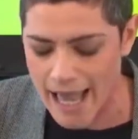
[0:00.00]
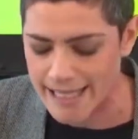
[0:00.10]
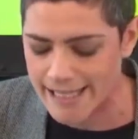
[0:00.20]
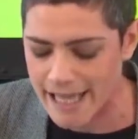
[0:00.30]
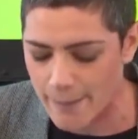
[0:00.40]

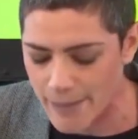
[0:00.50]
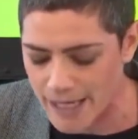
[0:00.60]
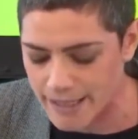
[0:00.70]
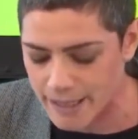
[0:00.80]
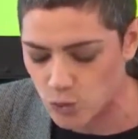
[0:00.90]
as the
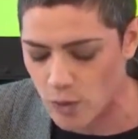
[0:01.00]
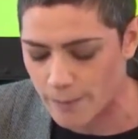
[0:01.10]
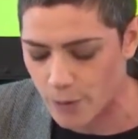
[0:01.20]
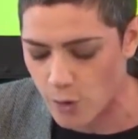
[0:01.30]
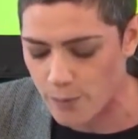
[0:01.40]
ability to
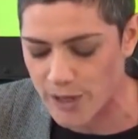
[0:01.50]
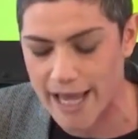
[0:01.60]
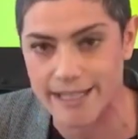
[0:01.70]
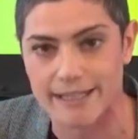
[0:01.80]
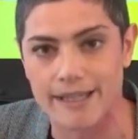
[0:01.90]

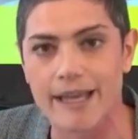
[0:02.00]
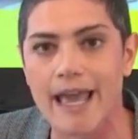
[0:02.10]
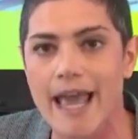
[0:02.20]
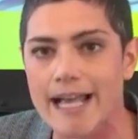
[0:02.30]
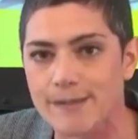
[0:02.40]
appropriate
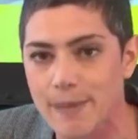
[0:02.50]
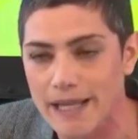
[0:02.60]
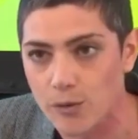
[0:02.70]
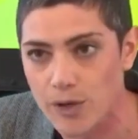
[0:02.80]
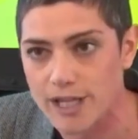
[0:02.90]
as
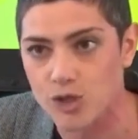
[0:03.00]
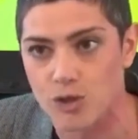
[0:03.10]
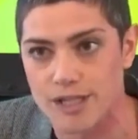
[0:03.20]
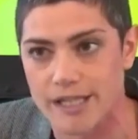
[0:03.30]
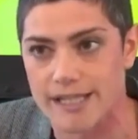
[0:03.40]
many
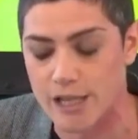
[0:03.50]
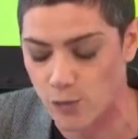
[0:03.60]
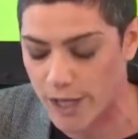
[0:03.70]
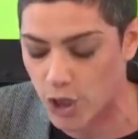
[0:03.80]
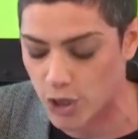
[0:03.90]
resources as
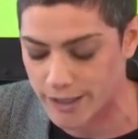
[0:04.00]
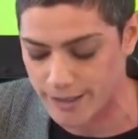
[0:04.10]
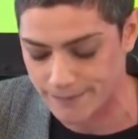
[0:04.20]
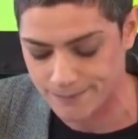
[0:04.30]
we could.